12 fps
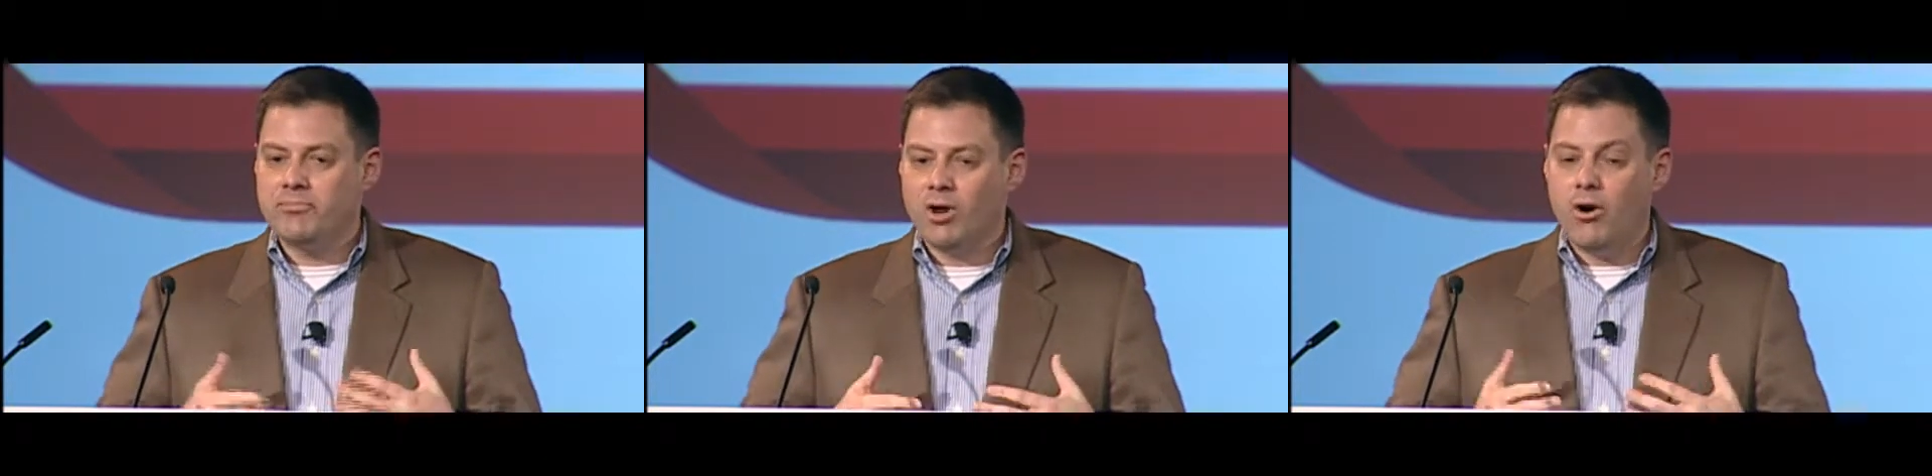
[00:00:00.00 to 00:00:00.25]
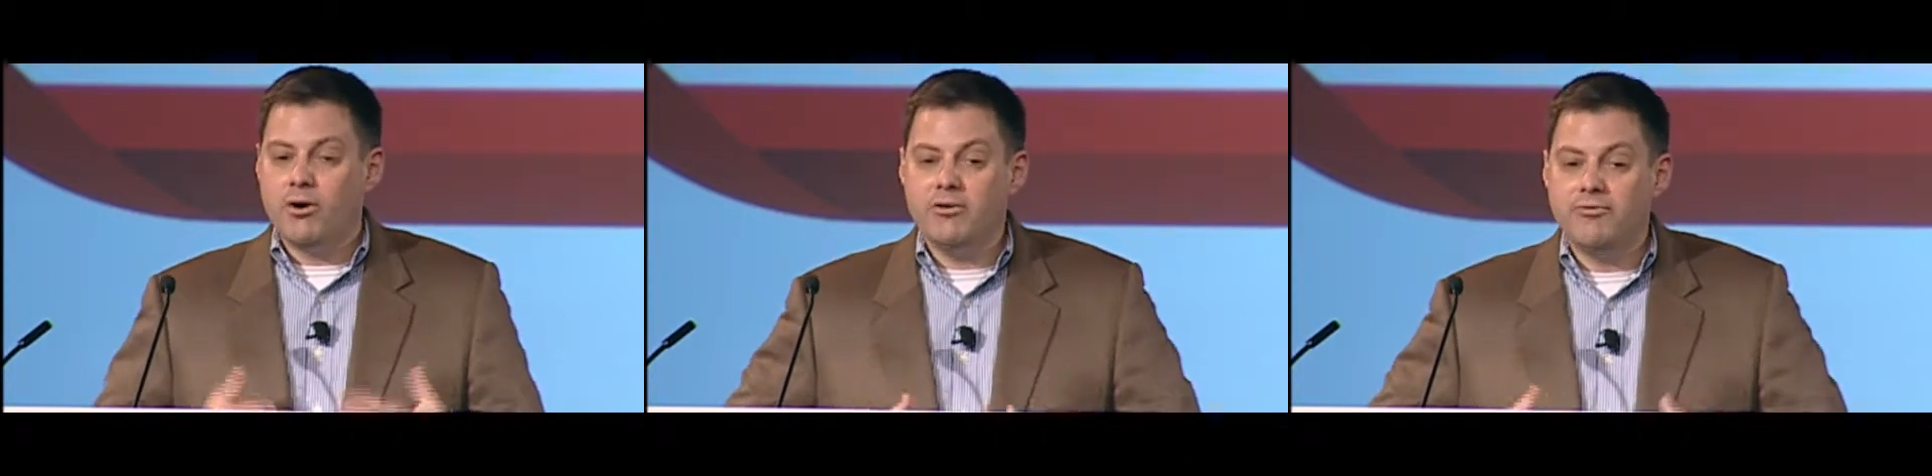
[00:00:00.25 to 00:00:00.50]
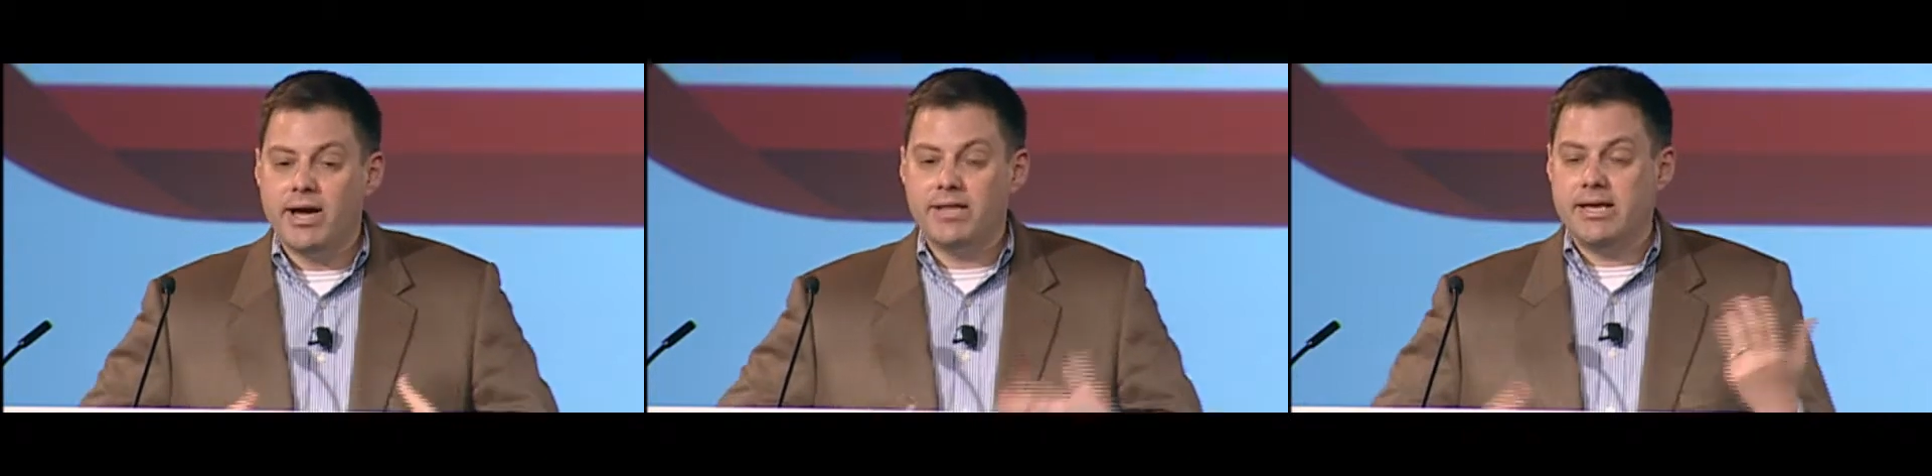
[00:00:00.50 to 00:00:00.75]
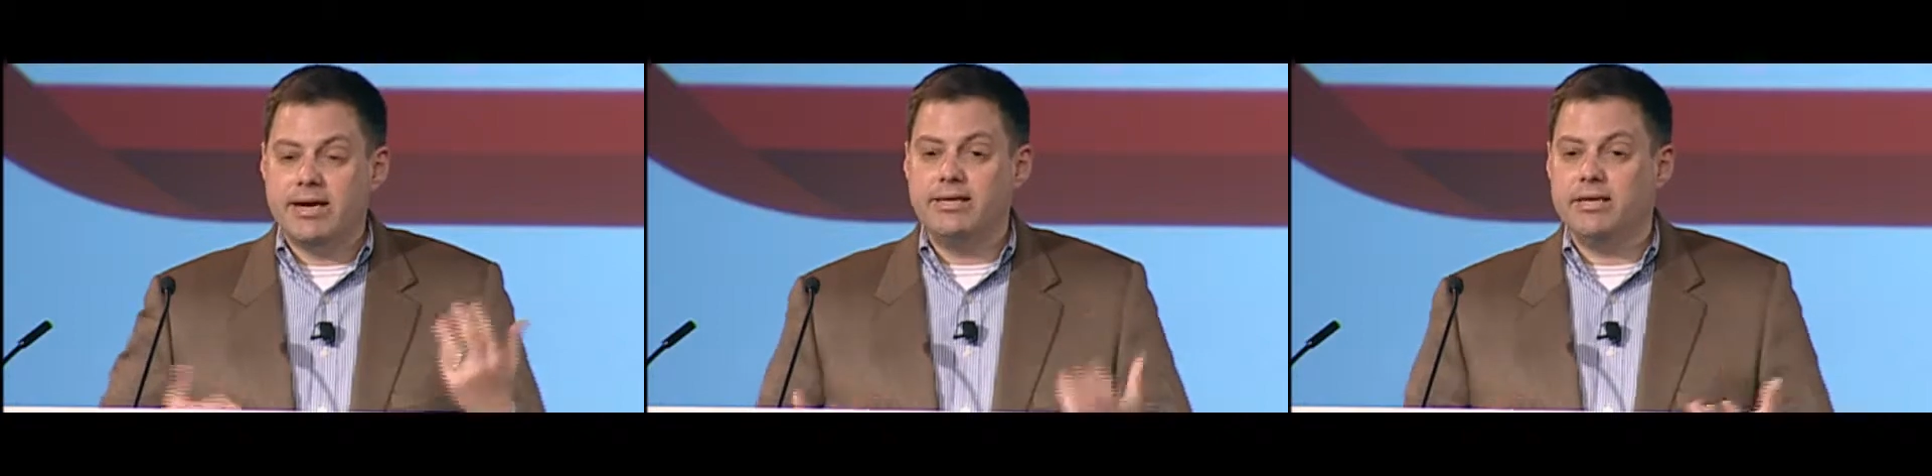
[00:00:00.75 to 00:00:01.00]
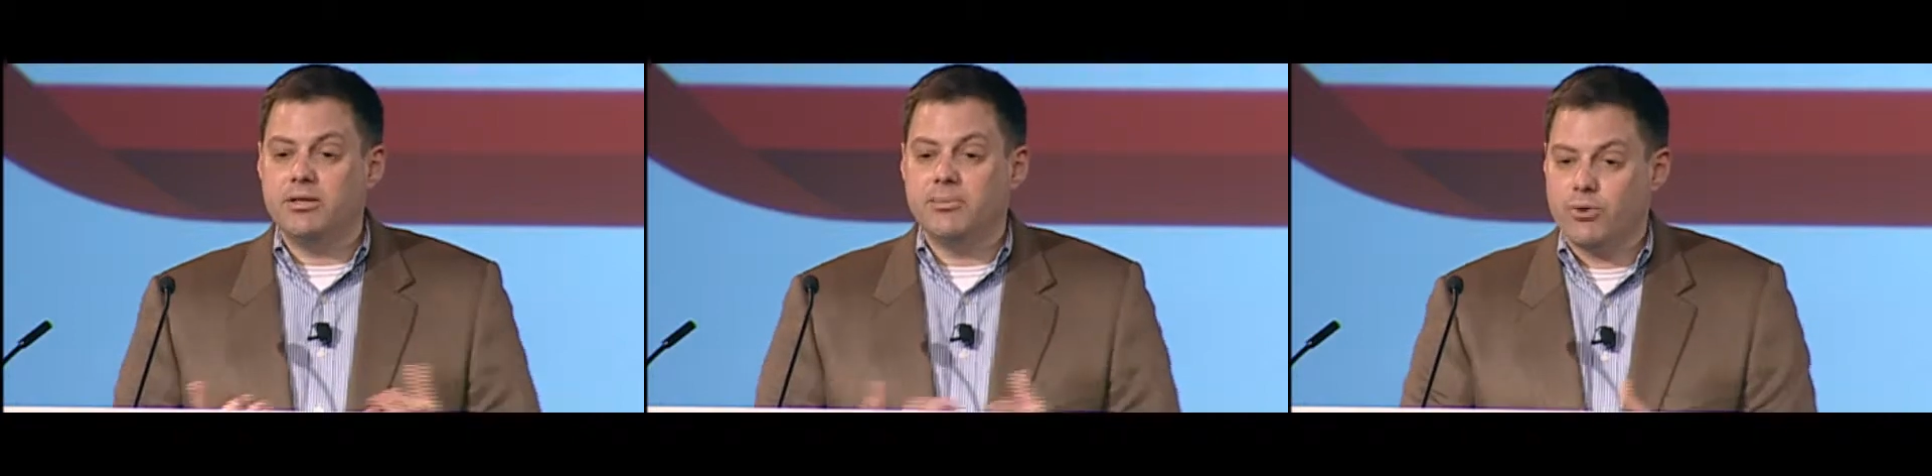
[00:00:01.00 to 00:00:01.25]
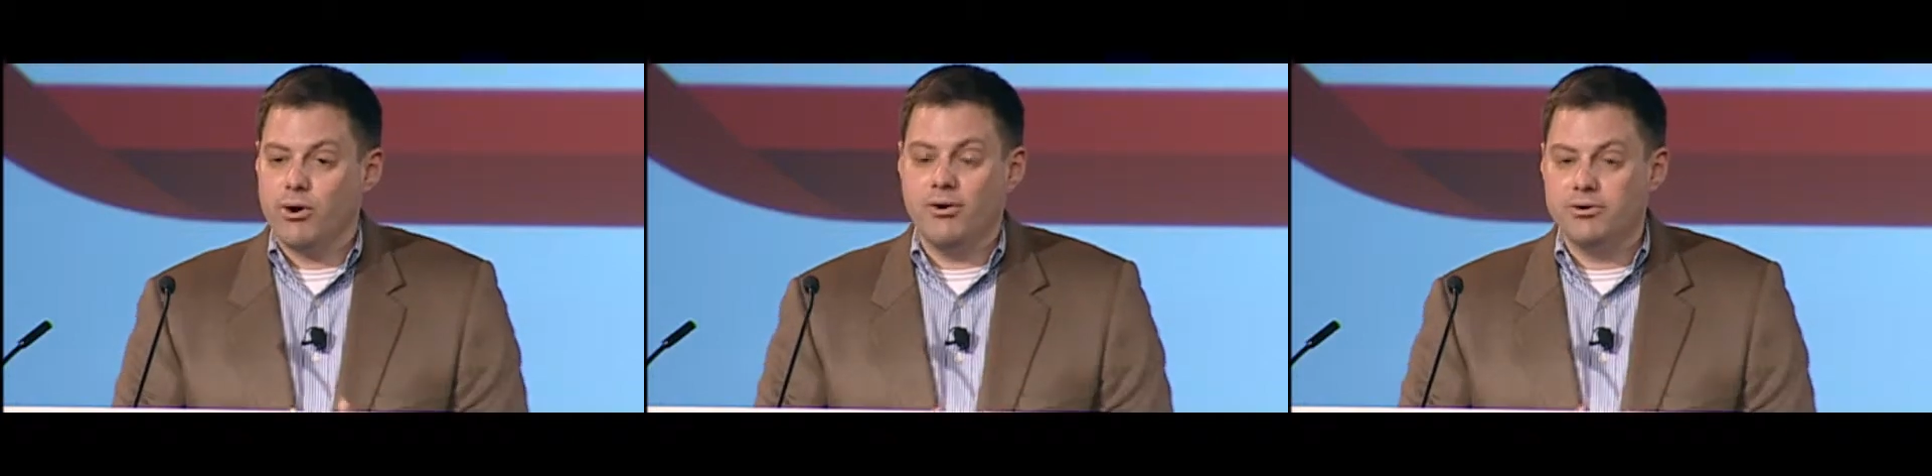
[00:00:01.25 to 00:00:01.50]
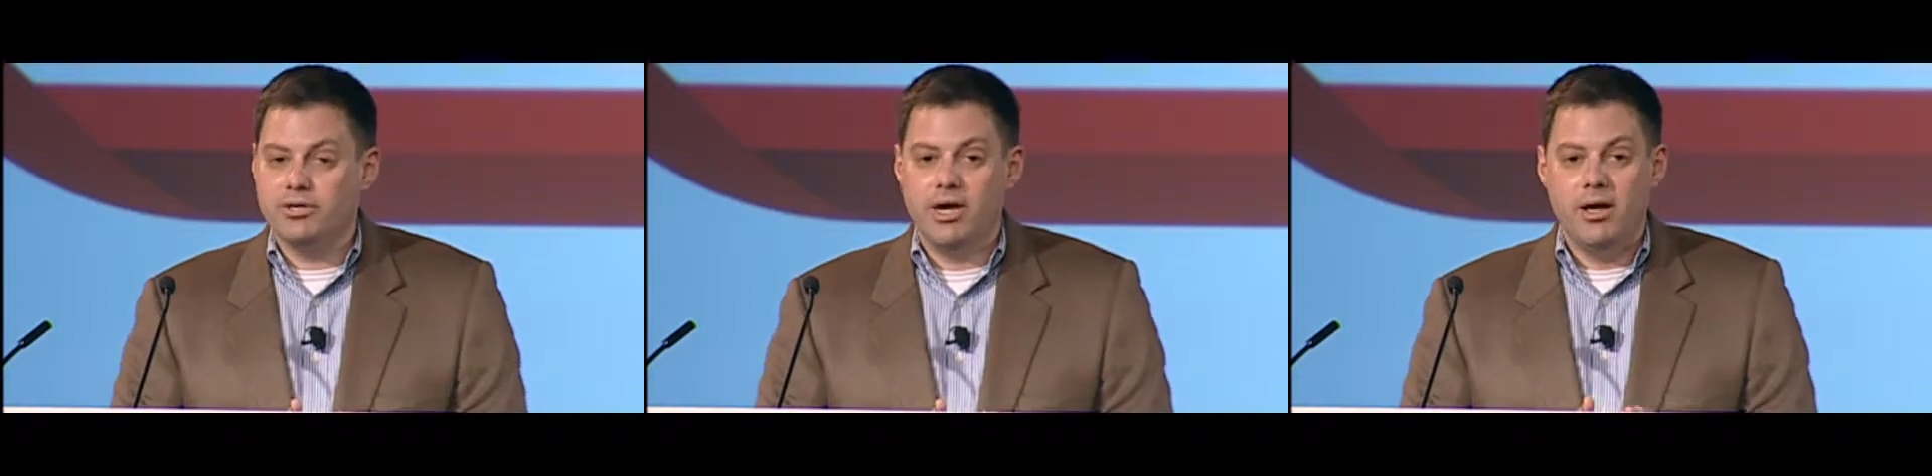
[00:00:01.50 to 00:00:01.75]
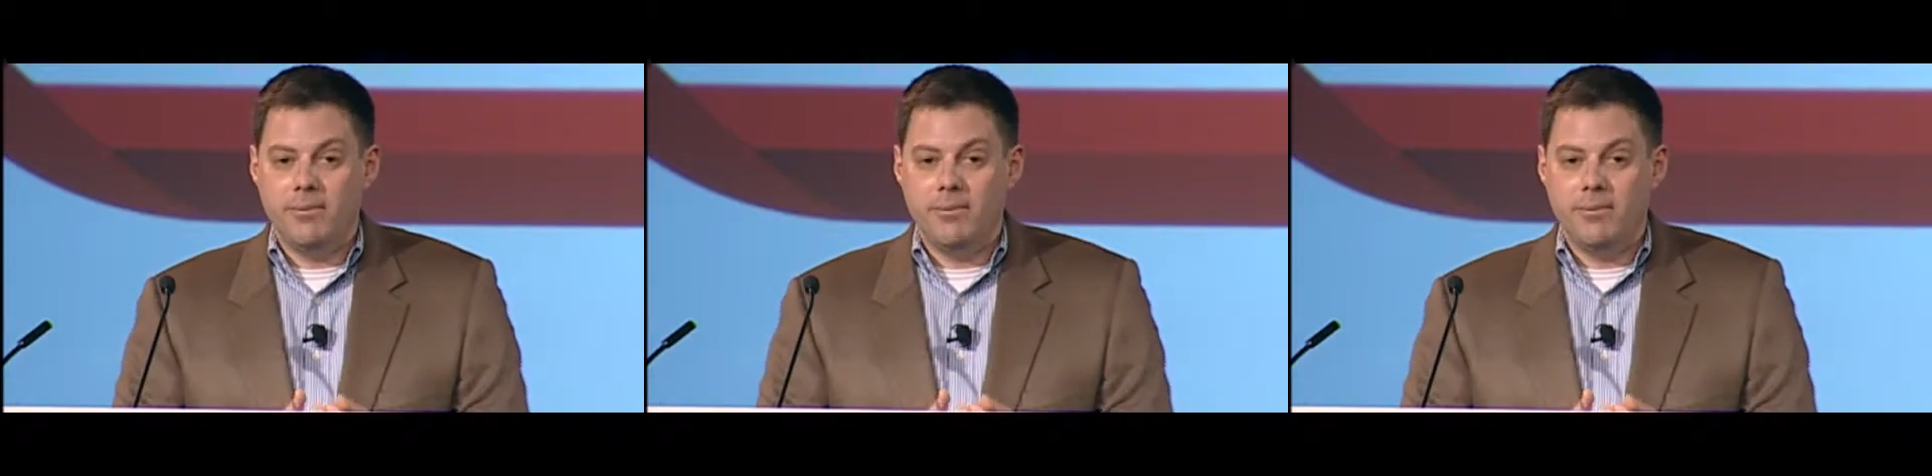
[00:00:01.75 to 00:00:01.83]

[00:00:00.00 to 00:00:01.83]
aren't in fact the ideal approach,